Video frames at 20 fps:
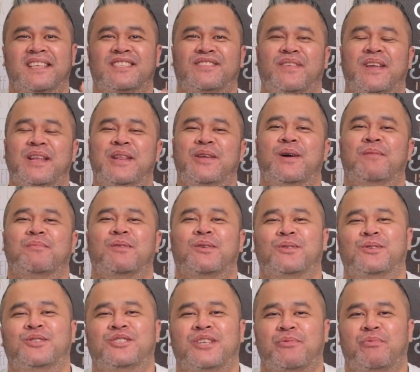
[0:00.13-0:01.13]
this video, I'm going
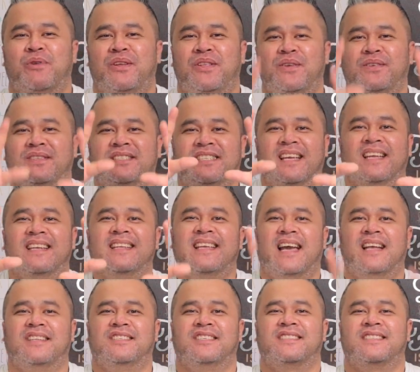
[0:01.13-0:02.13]
to share with you 10
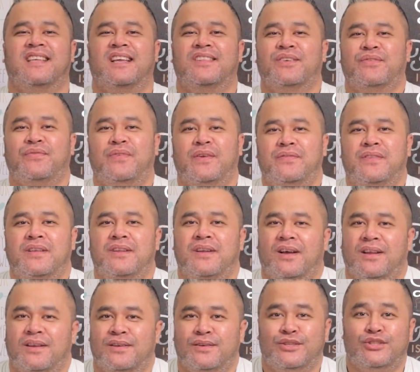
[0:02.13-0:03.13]
gadgets under
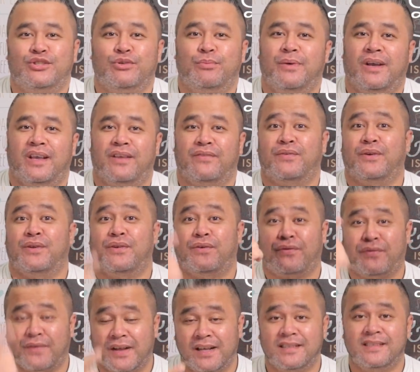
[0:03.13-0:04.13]
$50 to buy for your
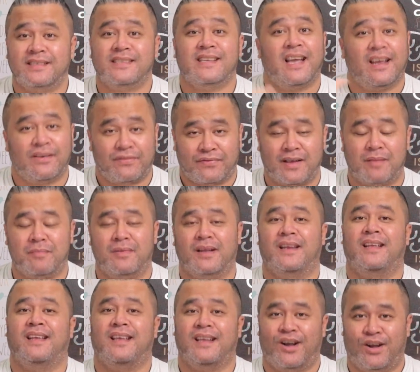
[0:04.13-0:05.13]
friends and
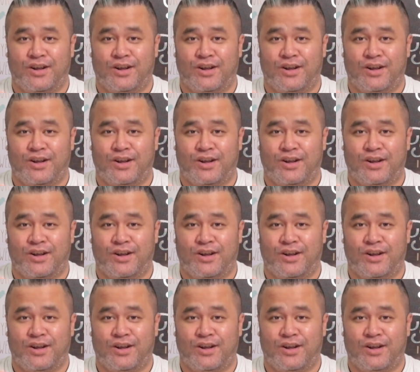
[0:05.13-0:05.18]
family